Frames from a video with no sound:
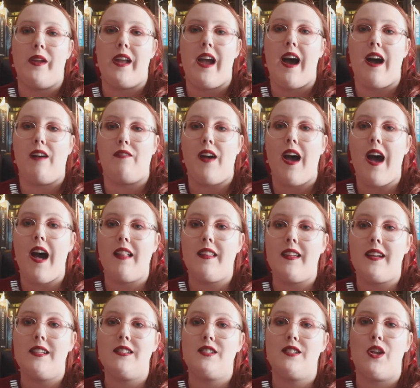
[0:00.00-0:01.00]
We have
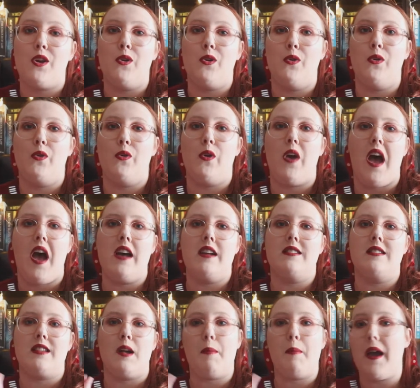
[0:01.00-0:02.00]
Alice, who
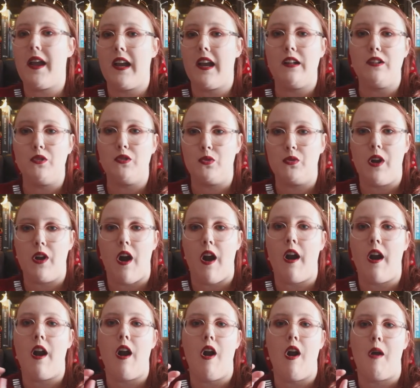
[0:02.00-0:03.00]
is a bit of a
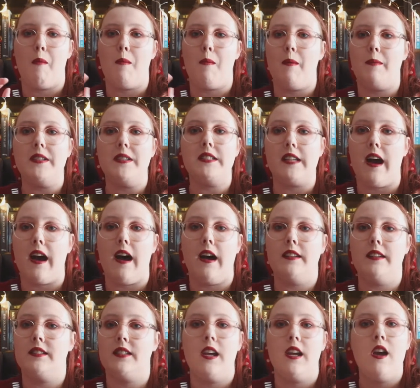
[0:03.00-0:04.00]
loner. Her mum and
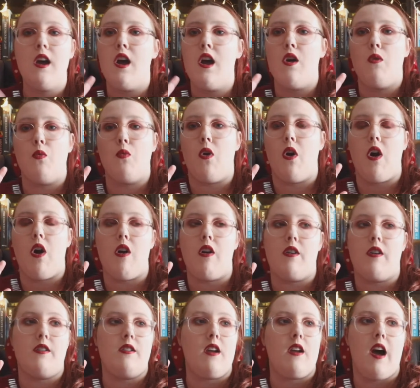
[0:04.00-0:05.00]
dad
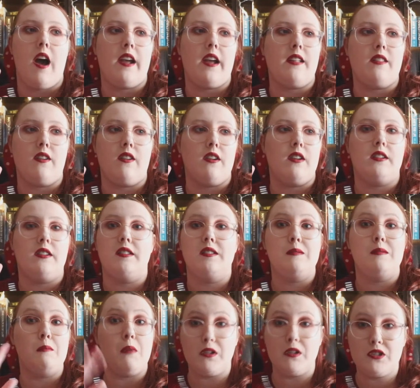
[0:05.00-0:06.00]
were either
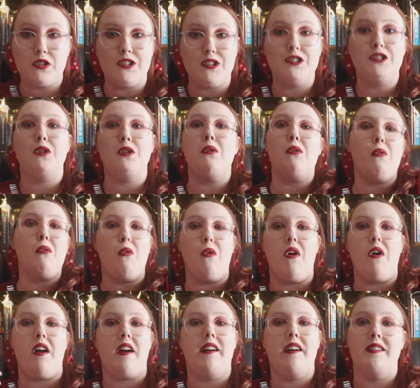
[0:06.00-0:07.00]
murdered
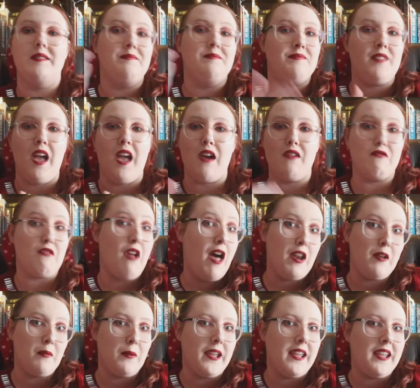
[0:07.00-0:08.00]
or
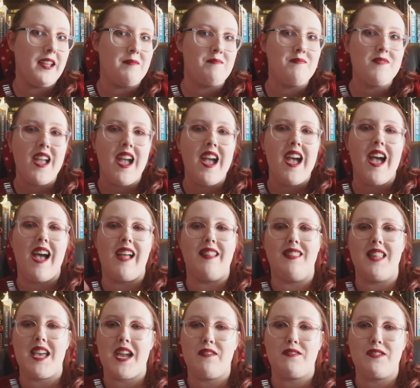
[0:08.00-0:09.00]
ran away
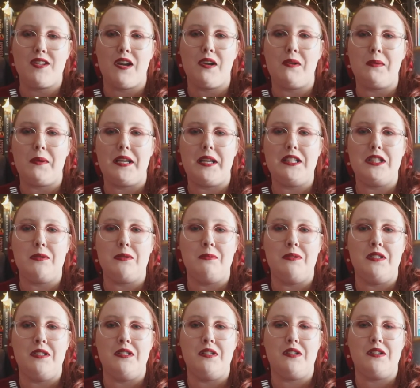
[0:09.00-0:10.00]
and left her when she
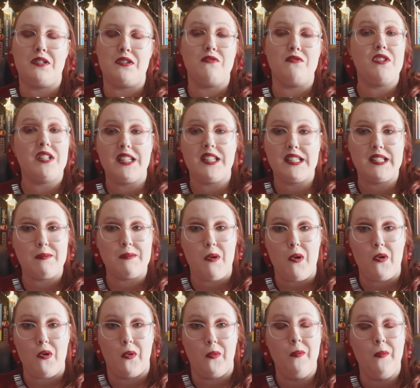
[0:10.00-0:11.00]
was really
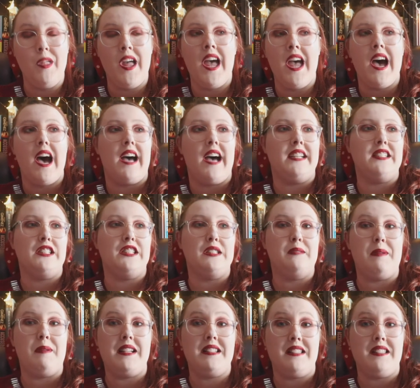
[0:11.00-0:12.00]
small, and
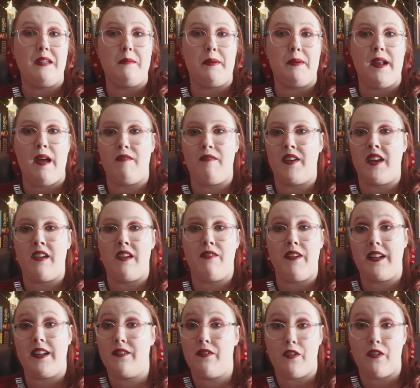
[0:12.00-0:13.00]
she's basically been having to
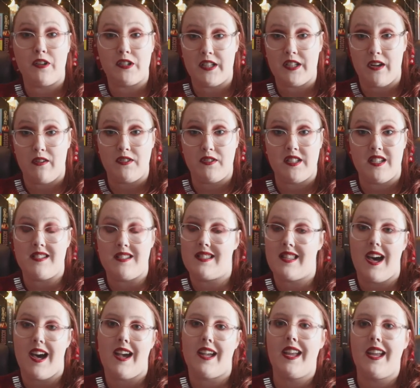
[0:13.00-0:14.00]
fend for herself since
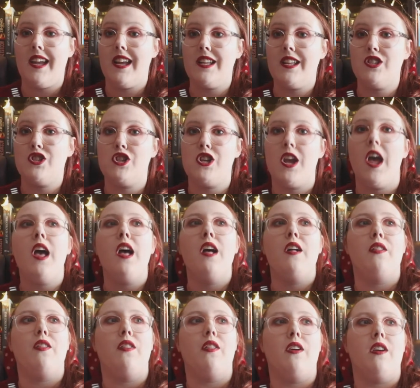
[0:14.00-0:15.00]
that age.
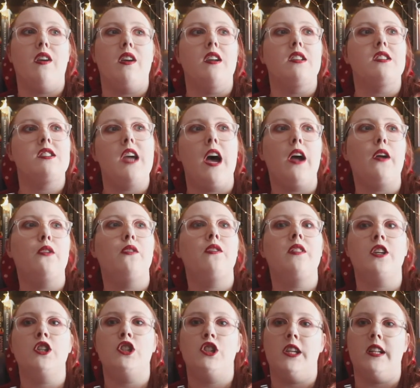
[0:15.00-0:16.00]
The
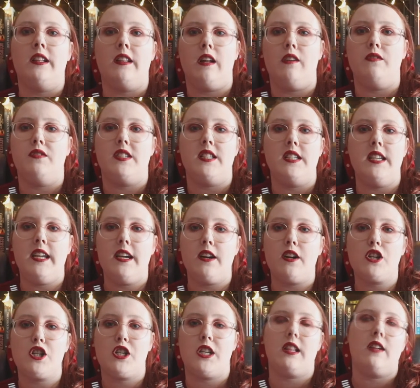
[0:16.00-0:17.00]
town that she lives
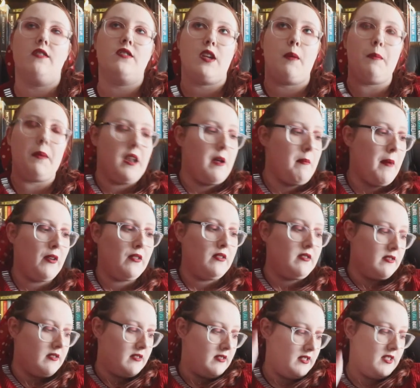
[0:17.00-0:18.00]
near, she lives up in the
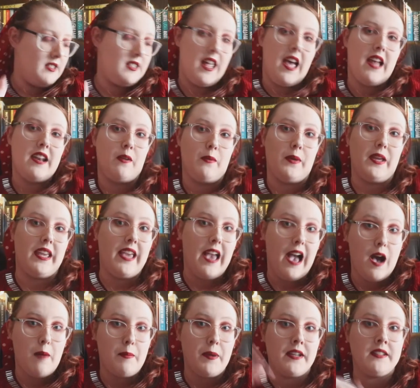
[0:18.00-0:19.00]
mountains in a wee
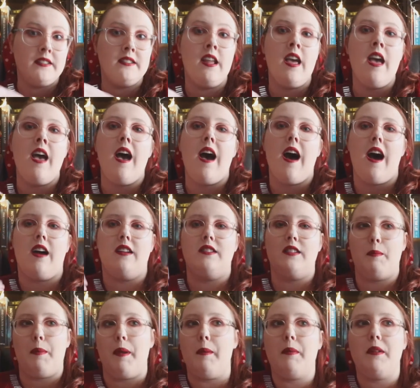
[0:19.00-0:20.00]
cabin,
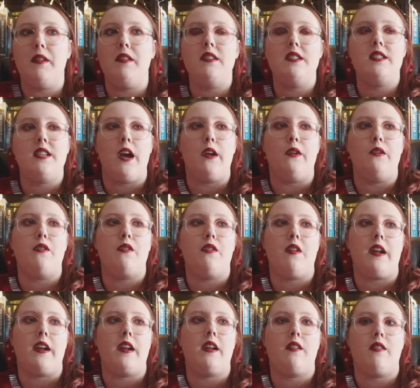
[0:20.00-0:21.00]
and the people of the town
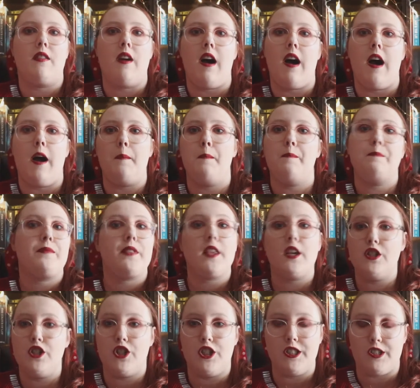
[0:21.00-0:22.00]
think that
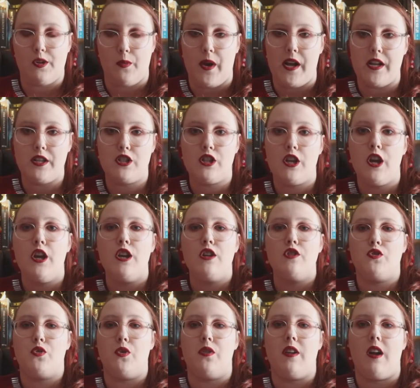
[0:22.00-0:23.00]
she's a witch,
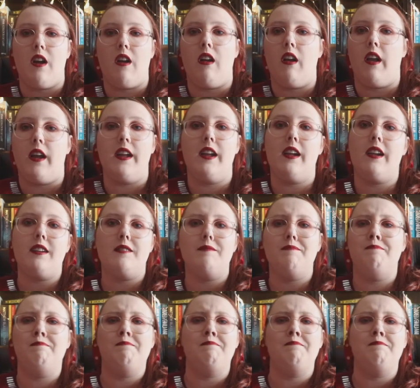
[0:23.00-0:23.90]
so they are like,